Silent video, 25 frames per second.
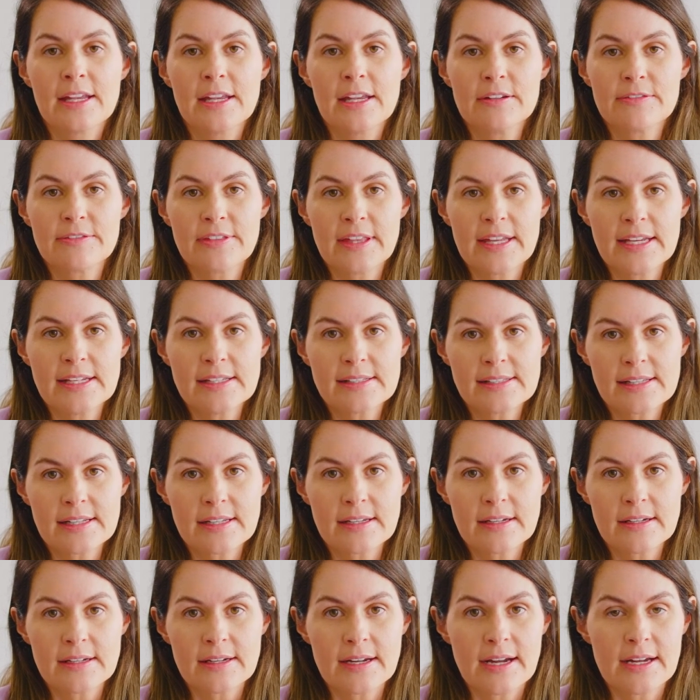If these
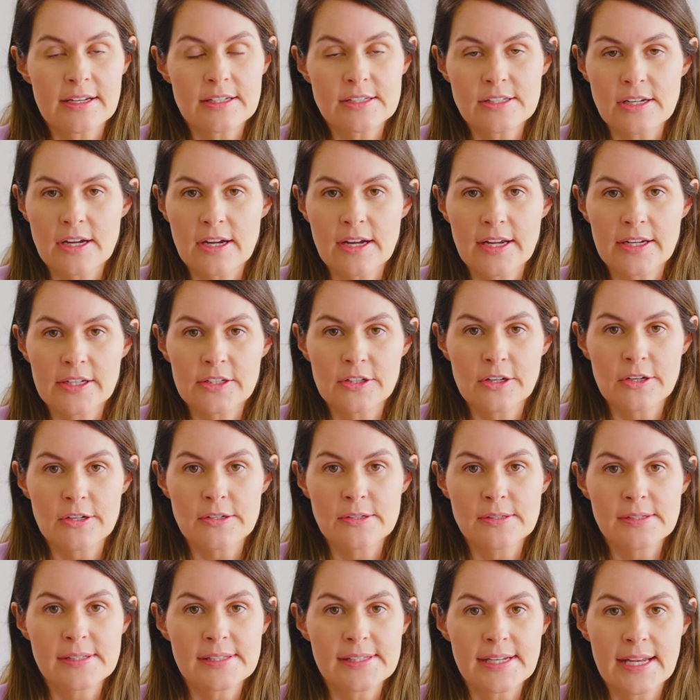are
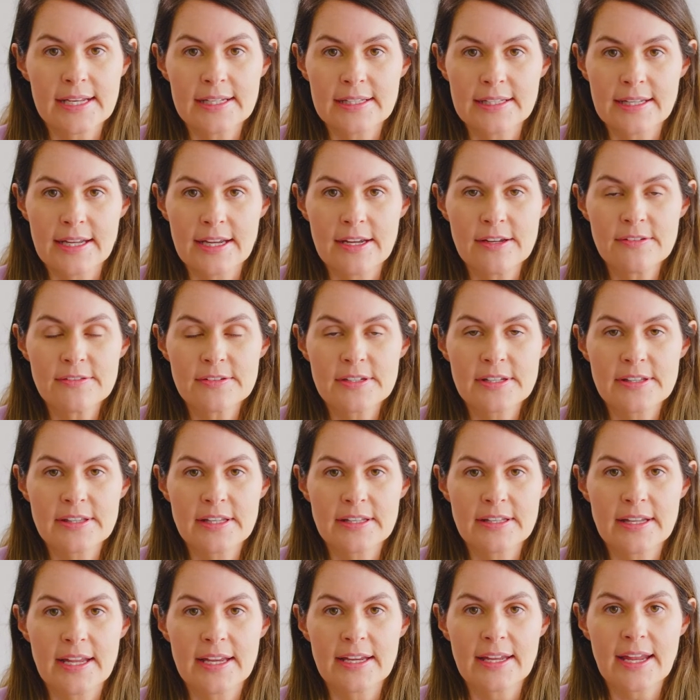undiagnosed and left,
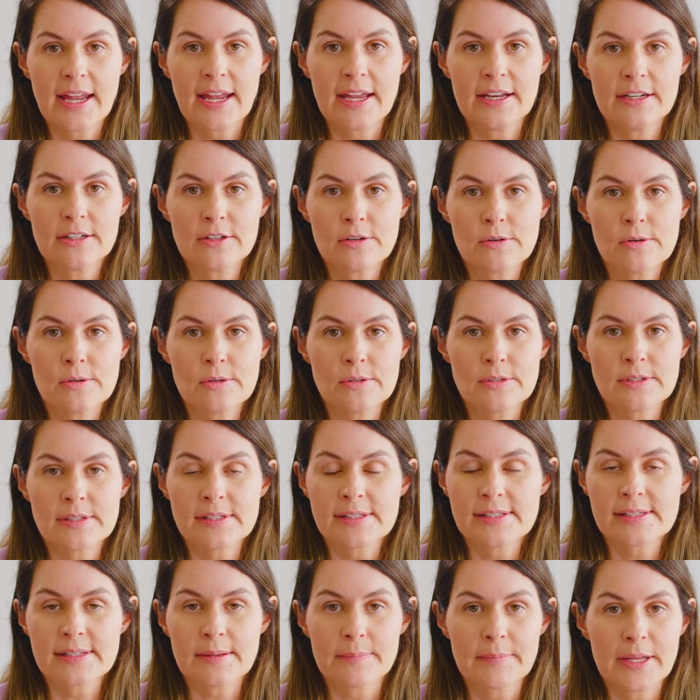then they can
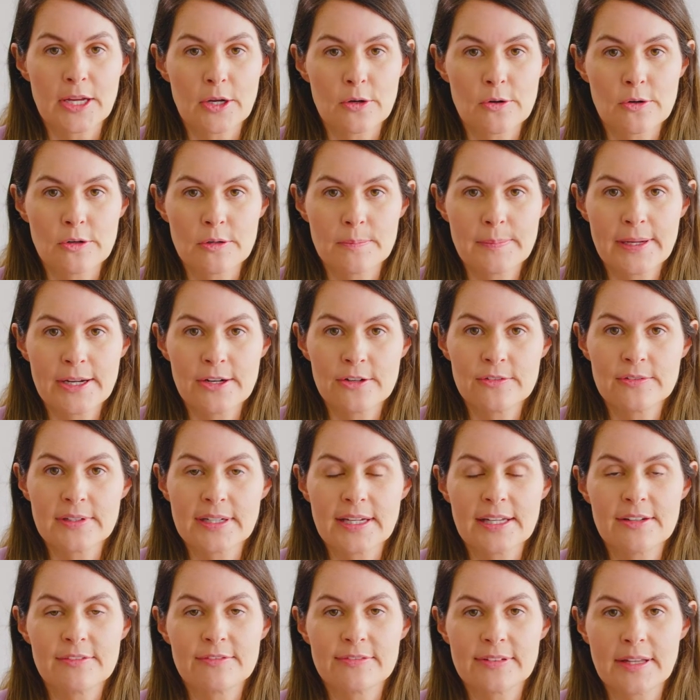cause something called
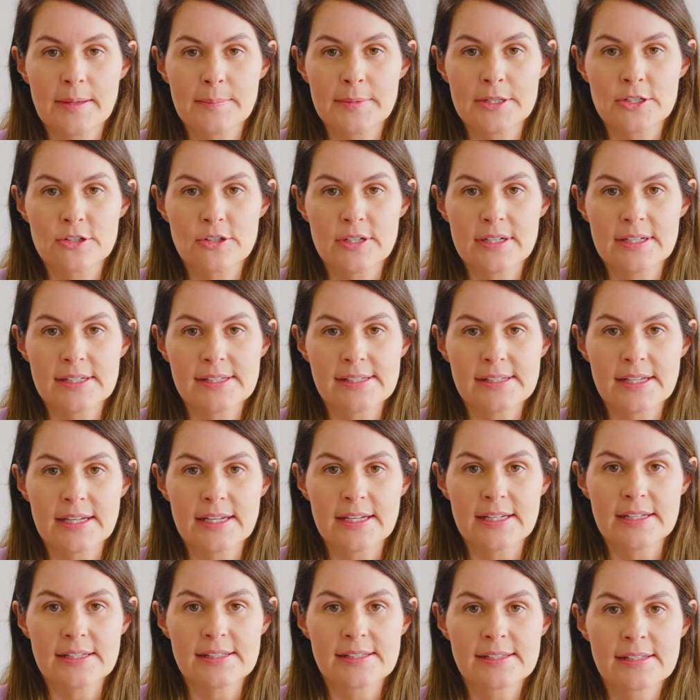pelvic inflammatory
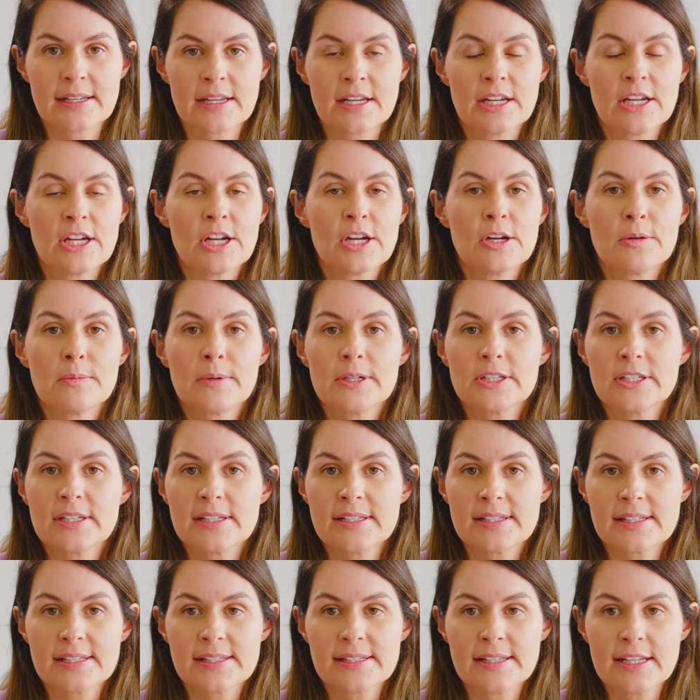disease, which
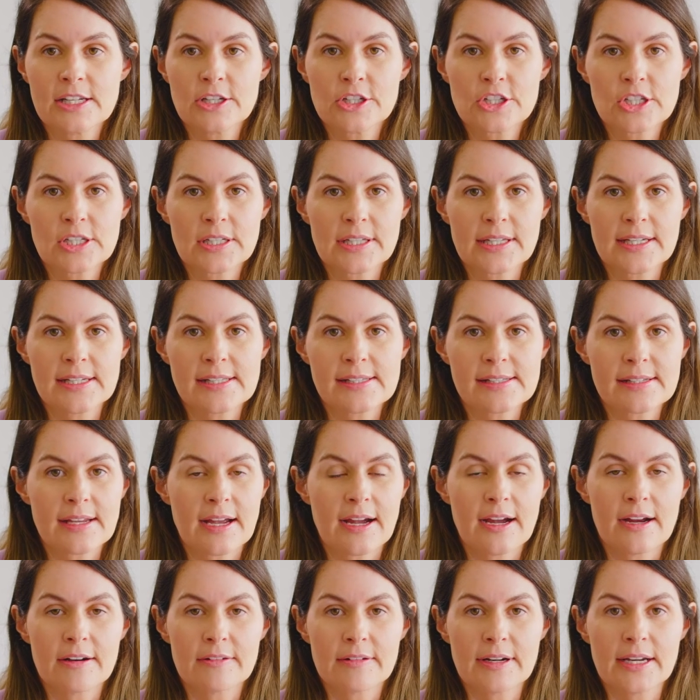is essentially
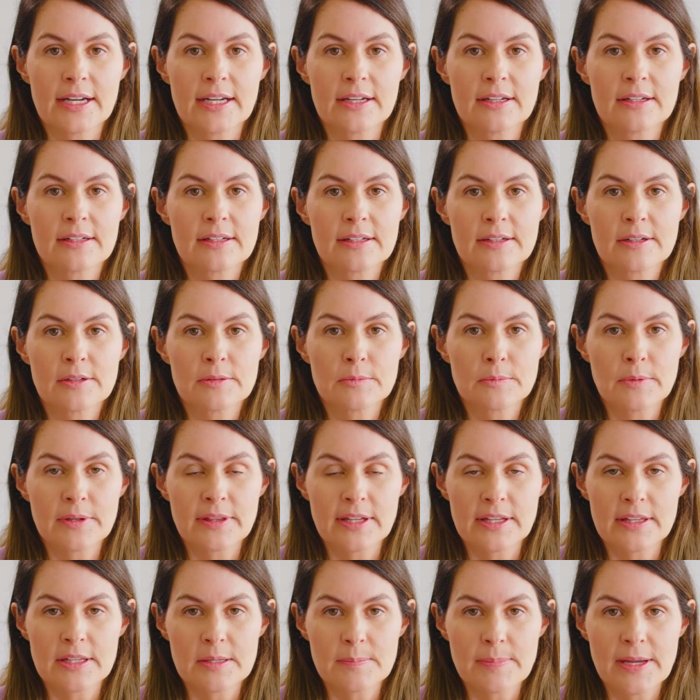scarring
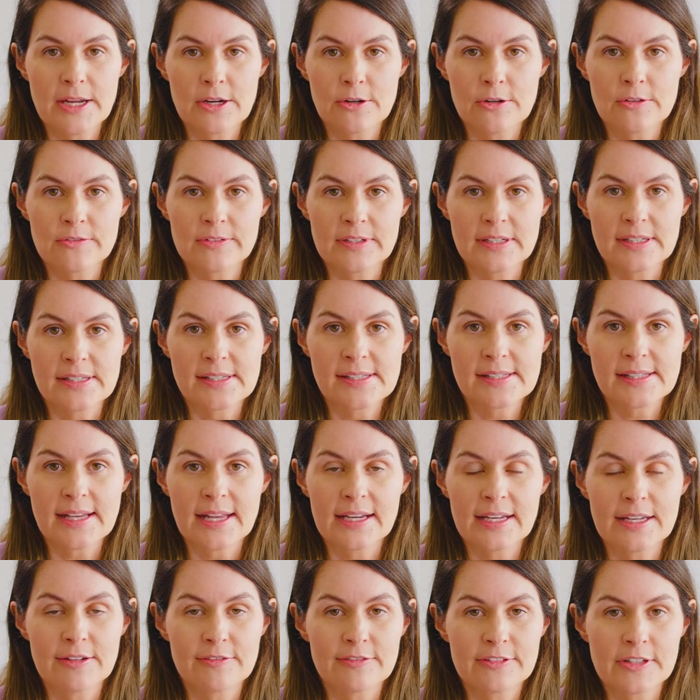within the pelvis
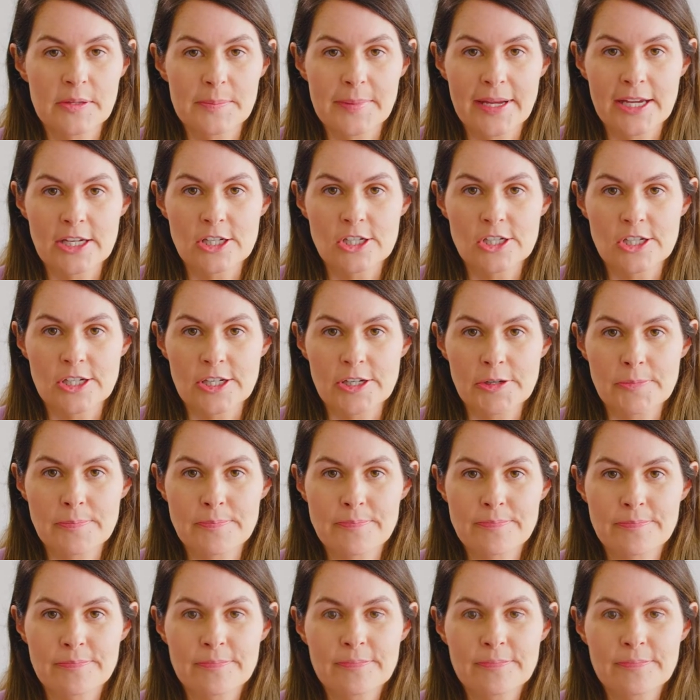and inflammation.